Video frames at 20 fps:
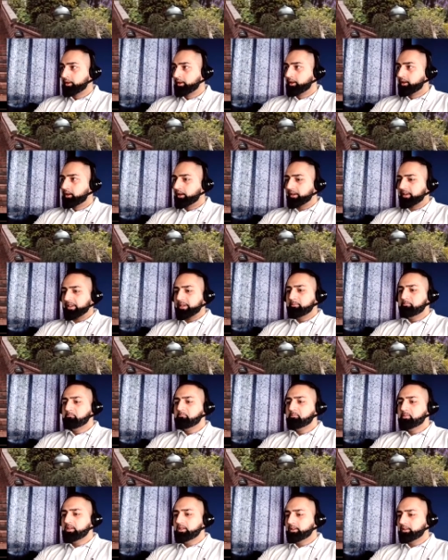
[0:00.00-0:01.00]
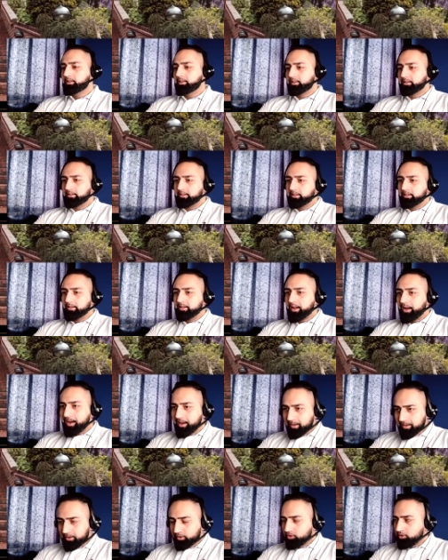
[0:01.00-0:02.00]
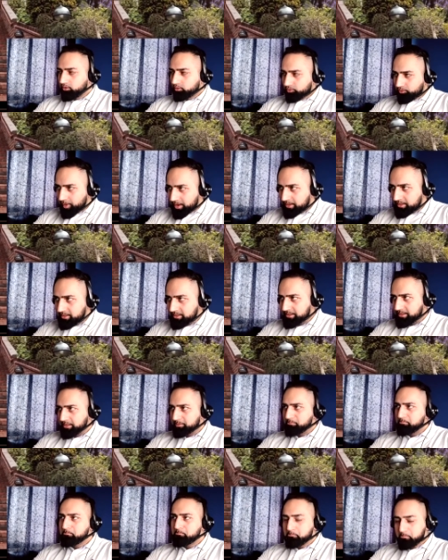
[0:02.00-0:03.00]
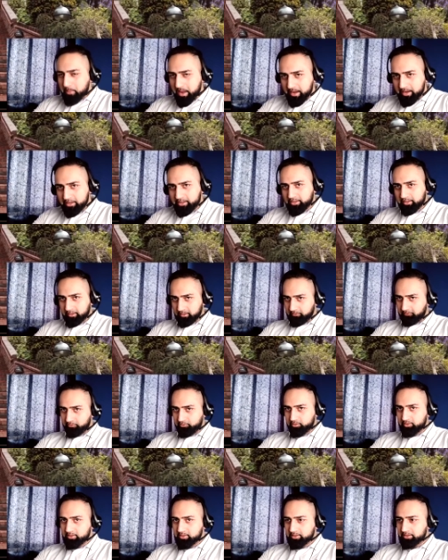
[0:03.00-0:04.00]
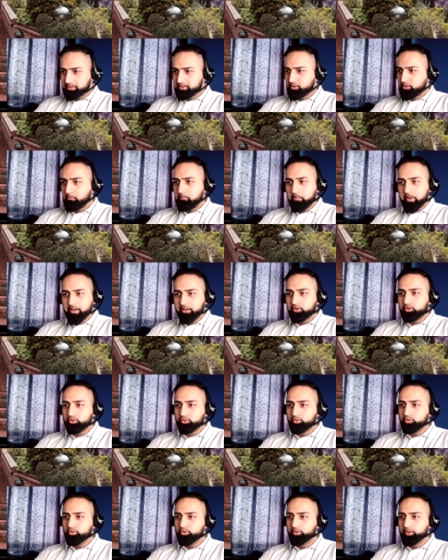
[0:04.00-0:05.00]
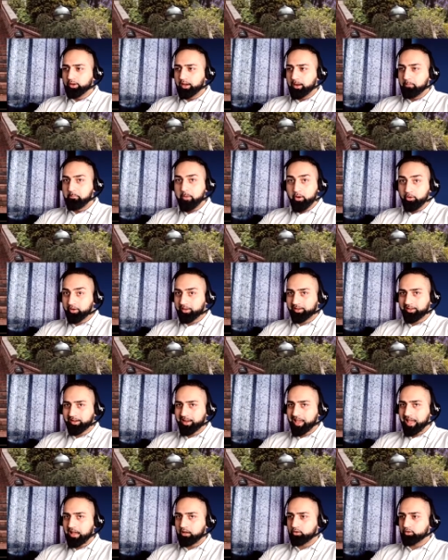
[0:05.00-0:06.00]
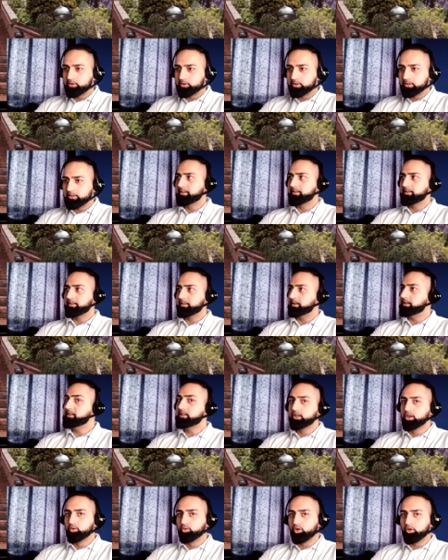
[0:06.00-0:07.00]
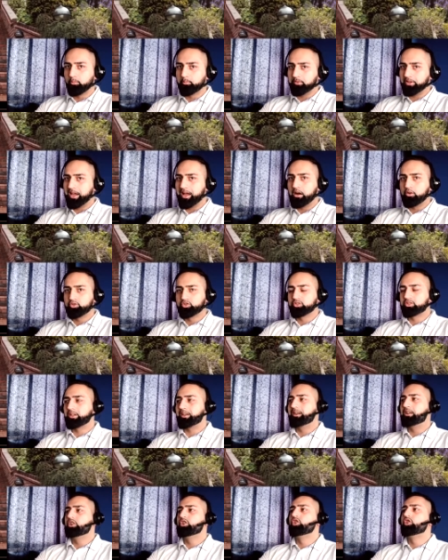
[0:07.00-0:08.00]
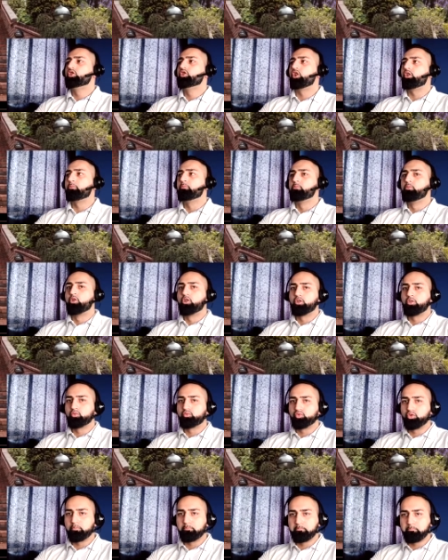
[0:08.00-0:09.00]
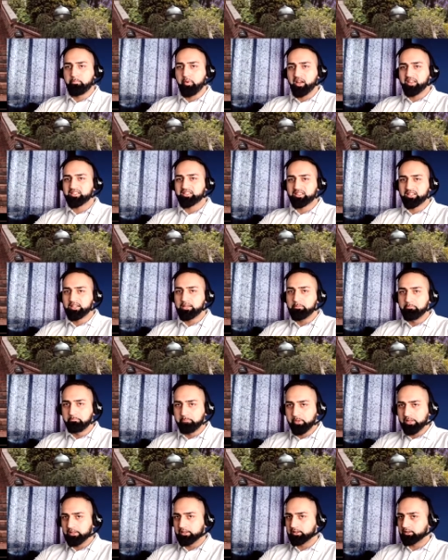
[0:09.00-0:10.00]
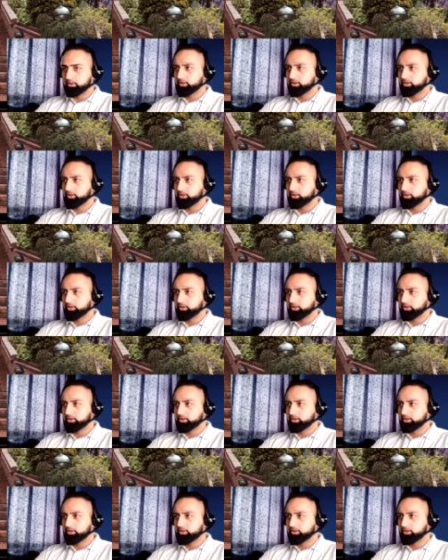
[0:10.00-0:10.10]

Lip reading: Like immediately I can already see major differences compared to American houses. In Europe the houses are a lot more robustly built.